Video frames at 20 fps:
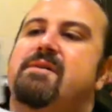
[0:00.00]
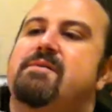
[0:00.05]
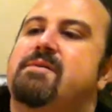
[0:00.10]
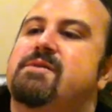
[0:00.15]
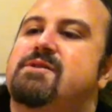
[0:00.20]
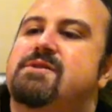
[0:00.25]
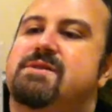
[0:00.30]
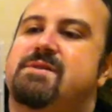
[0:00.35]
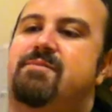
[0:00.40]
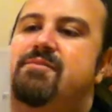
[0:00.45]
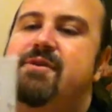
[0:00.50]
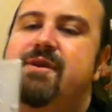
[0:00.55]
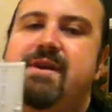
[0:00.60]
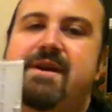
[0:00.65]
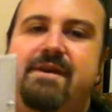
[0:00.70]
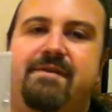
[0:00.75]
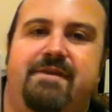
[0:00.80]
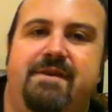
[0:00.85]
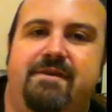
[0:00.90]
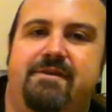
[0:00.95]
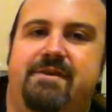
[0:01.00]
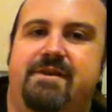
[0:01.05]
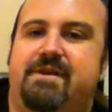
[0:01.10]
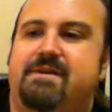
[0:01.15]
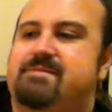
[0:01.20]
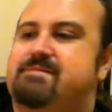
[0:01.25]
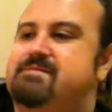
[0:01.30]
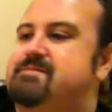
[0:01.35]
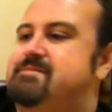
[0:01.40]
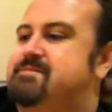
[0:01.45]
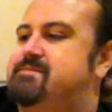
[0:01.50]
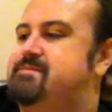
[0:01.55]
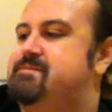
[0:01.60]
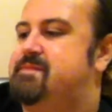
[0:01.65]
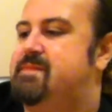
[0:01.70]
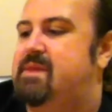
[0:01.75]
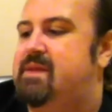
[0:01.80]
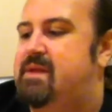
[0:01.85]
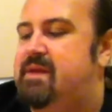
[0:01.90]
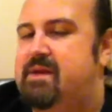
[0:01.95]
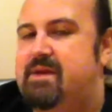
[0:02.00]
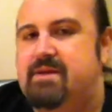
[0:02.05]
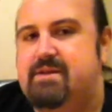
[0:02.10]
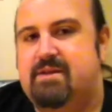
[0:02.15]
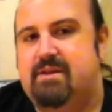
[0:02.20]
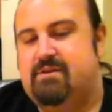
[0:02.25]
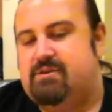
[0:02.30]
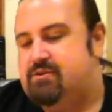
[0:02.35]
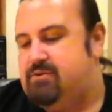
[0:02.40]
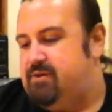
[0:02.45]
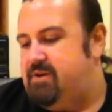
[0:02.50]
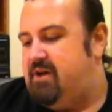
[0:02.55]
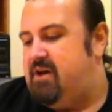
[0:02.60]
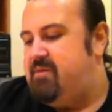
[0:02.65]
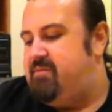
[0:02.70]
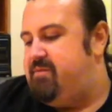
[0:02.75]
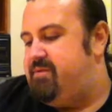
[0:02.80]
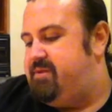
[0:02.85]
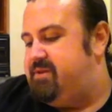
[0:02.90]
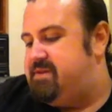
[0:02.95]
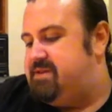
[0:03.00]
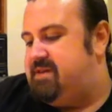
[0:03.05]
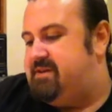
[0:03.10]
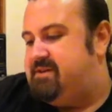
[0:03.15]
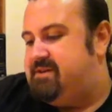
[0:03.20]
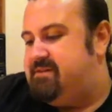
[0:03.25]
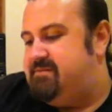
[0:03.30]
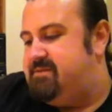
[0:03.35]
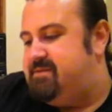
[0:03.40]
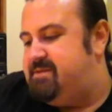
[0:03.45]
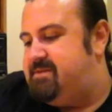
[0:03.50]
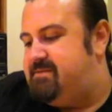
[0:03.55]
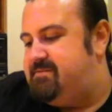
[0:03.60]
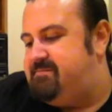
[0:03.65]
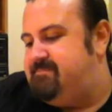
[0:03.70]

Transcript: which is a pretty nifty idea. So I was trying to open this now because it was...